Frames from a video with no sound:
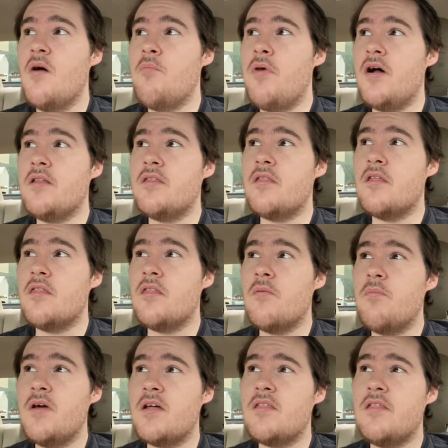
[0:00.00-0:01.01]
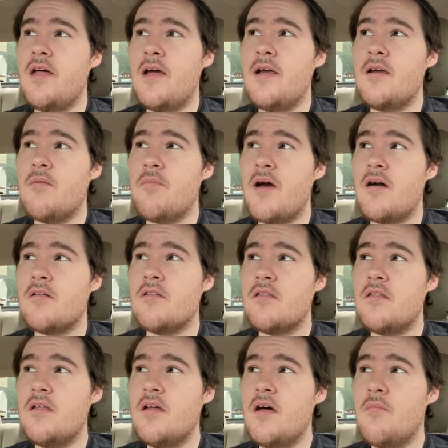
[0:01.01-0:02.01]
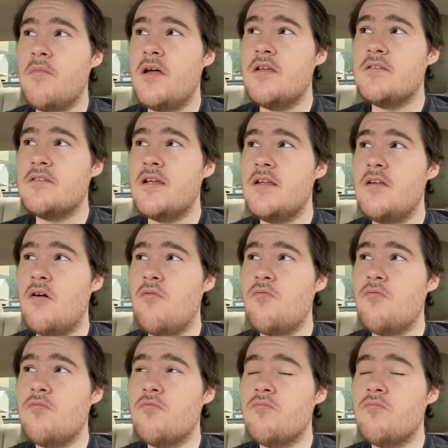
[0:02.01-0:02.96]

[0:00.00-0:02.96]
But the, the big thing about them is they don't